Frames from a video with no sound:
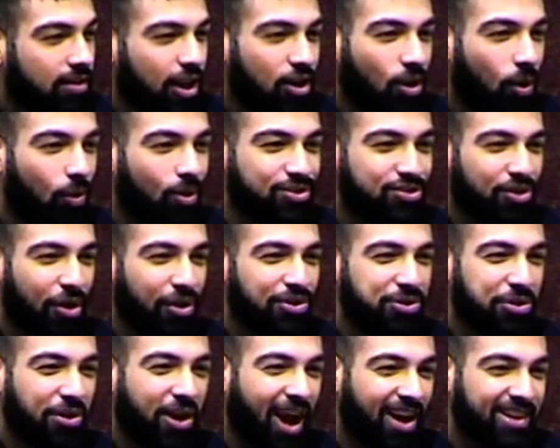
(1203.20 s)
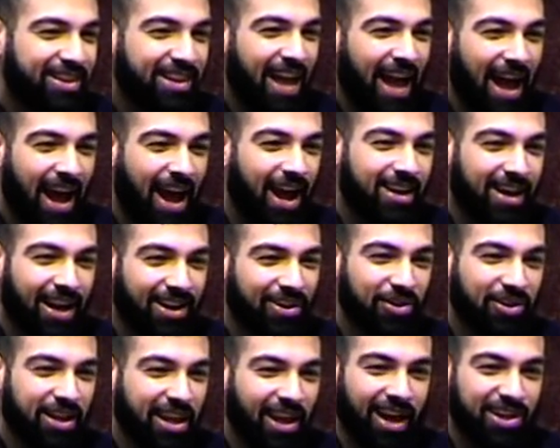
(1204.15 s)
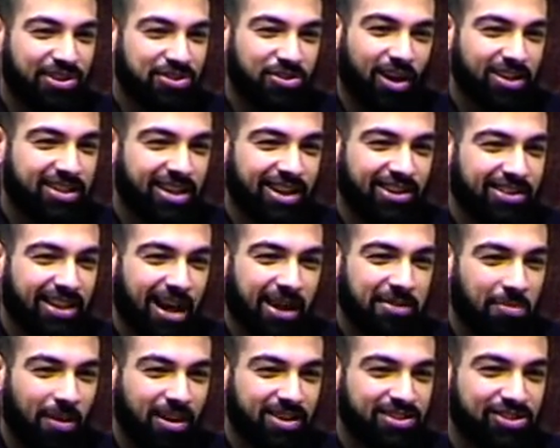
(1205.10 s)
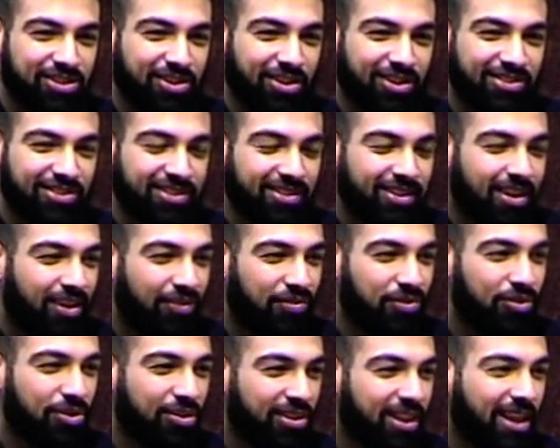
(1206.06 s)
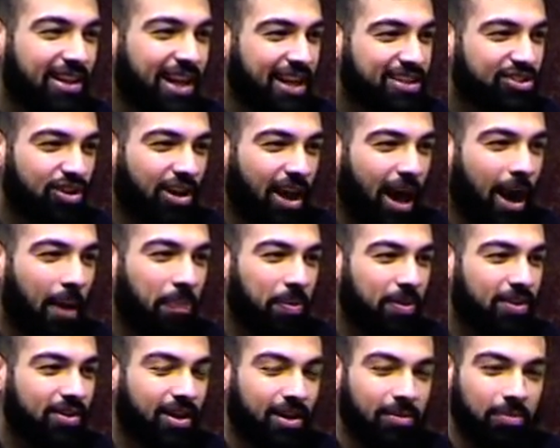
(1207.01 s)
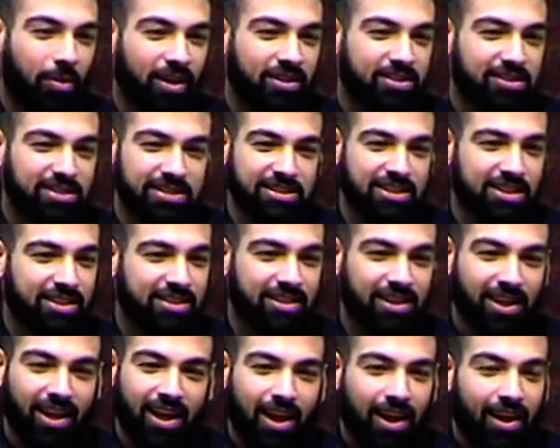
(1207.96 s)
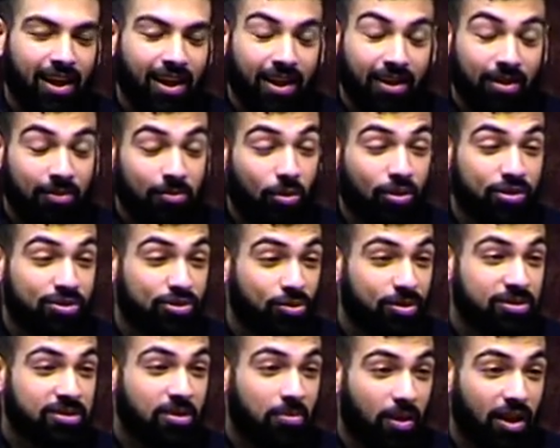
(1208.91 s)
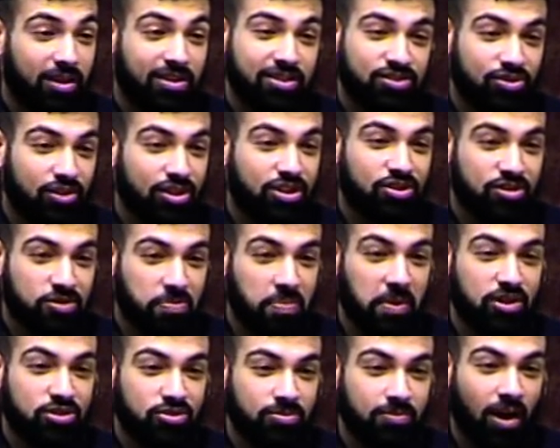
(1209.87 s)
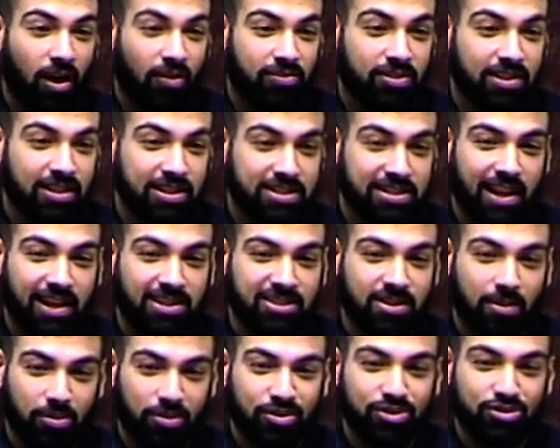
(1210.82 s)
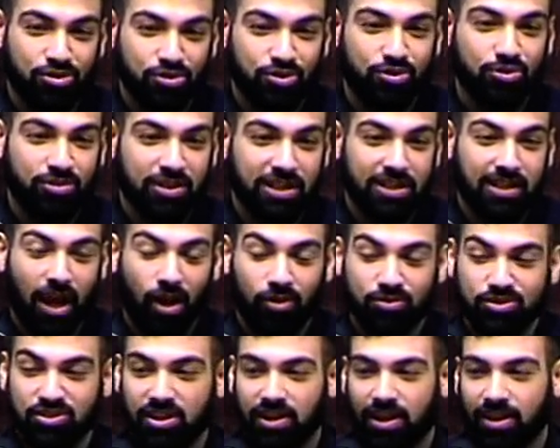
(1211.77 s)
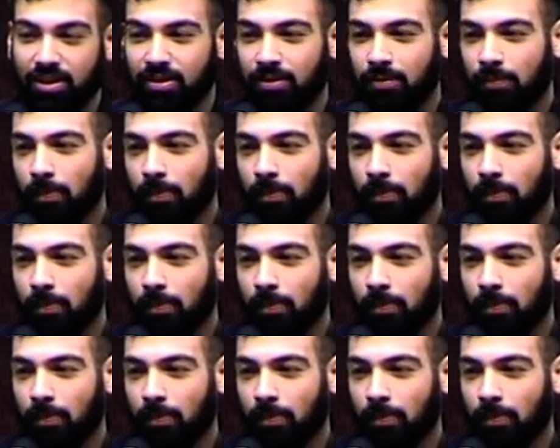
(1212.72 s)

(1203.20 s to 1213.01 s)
that no one's going to cut their hand at looking at you, I'll tell you that much. You know, if you think that's going to happen, then brothers and sisters, more towards the brothers, you need to speak to me after this lecture, because you do need counseling.